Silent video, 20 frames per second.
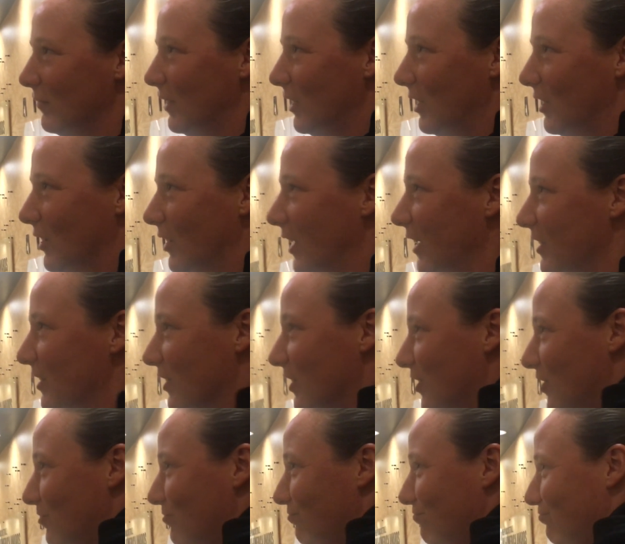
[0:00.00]
you know, I
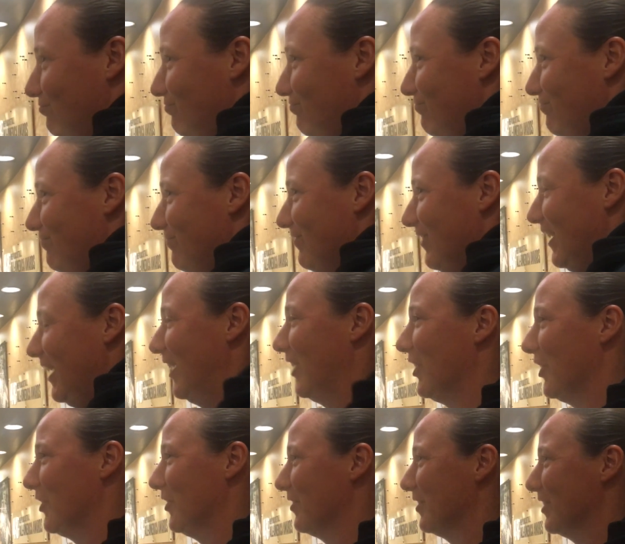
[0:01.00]
just I
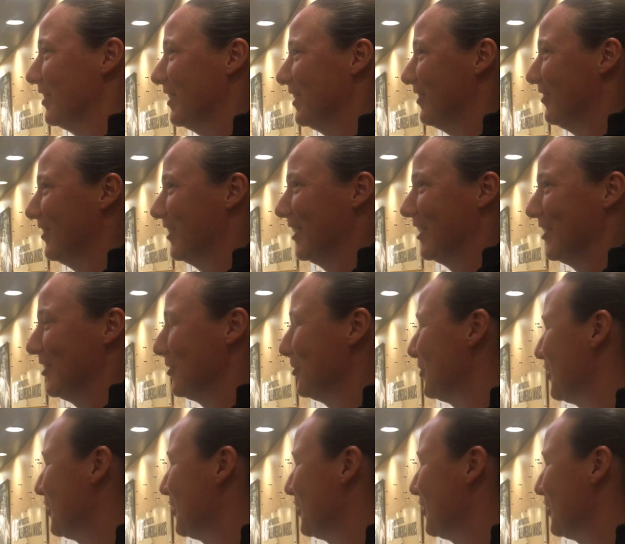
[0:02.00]
don't know if you if you do